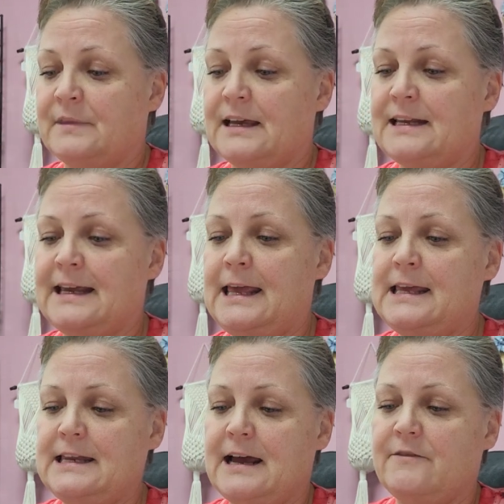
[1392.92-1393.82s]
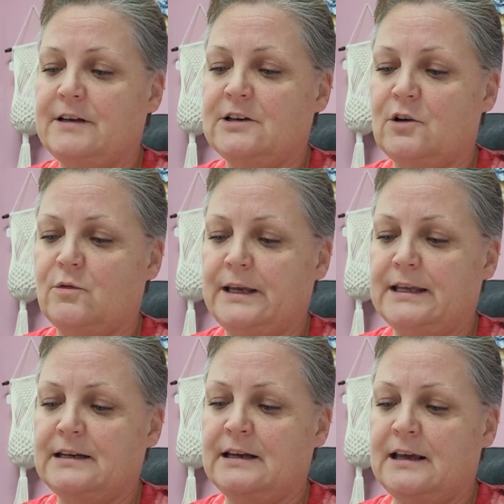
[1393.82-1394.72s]
And I hate having to go
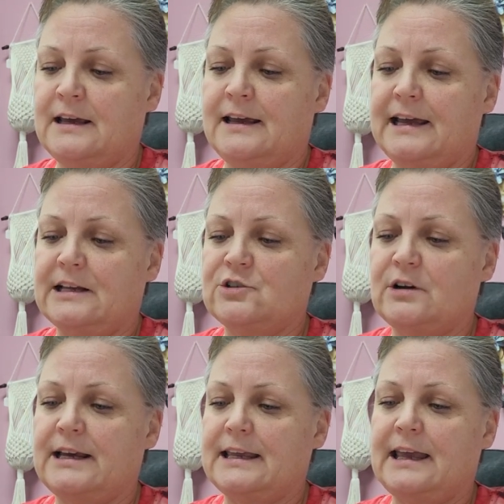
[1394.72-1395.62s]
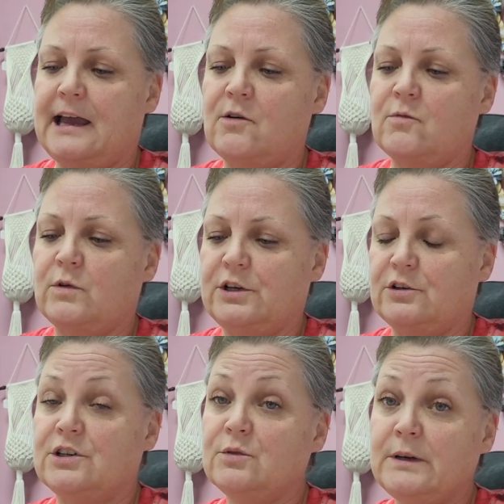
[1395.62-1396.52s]
in and try and count what you're
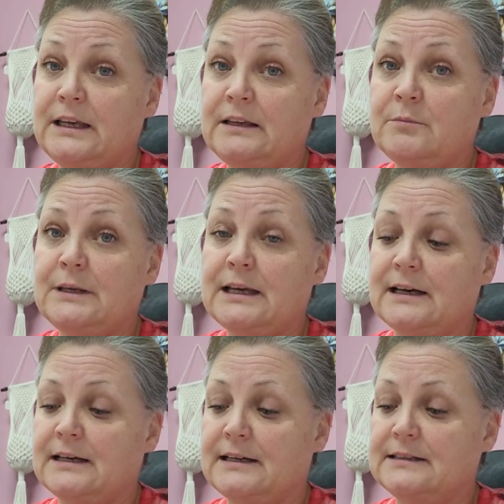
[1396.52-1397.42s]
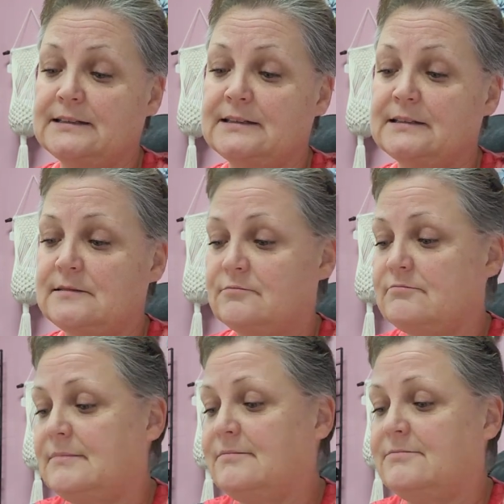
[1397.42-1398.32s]
doing because
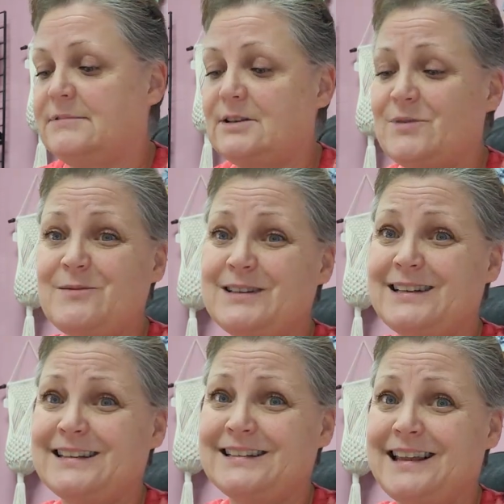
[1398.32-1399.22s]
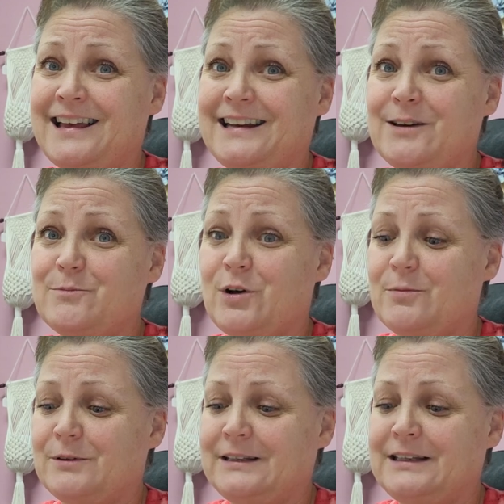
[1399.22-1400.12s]
sometimes it doesn't line up
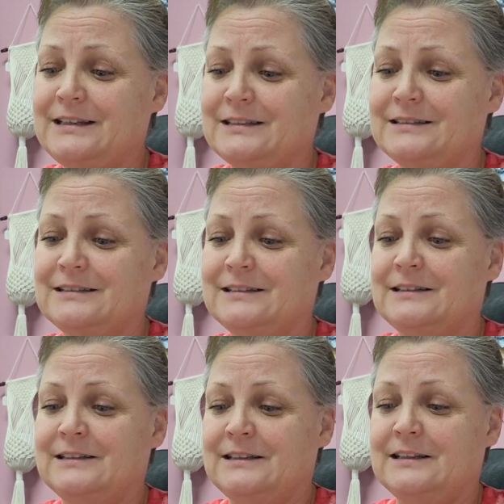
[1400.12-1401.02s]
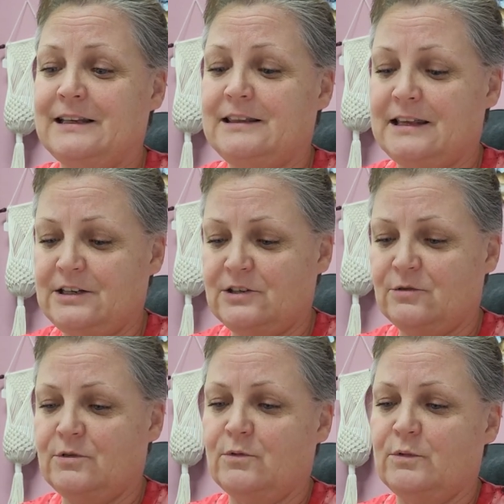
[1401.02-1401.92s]
properly and like then you
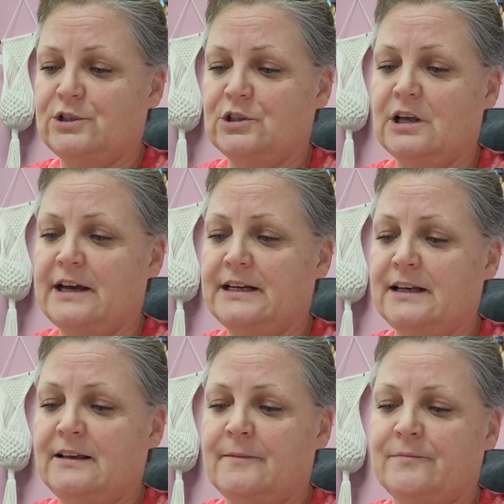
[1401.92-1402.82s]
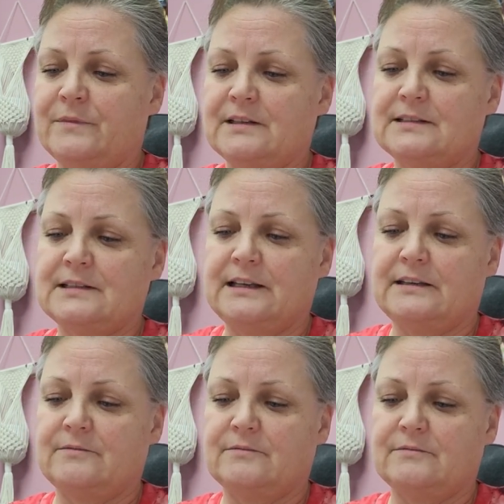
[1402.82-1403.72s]
don't know which line. It's like,
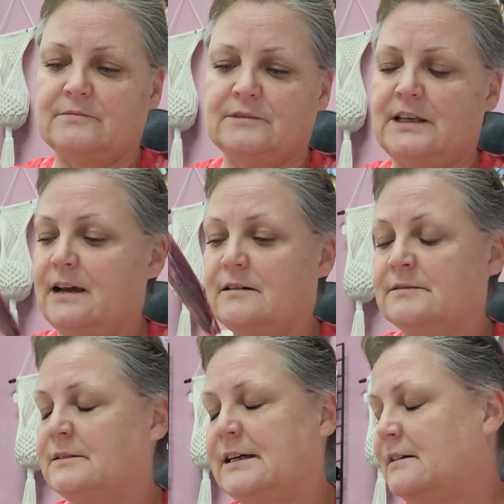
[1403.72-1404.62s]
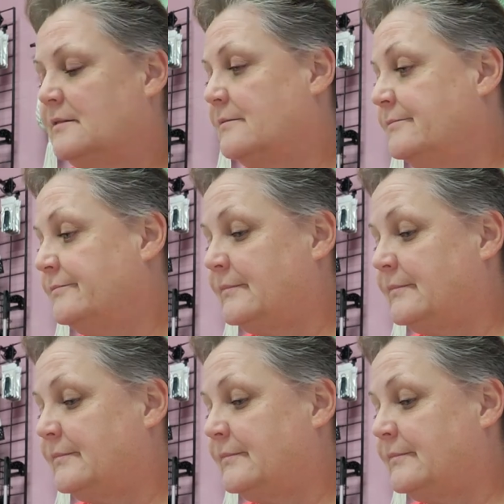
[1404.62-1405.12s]
yeah, I don't know.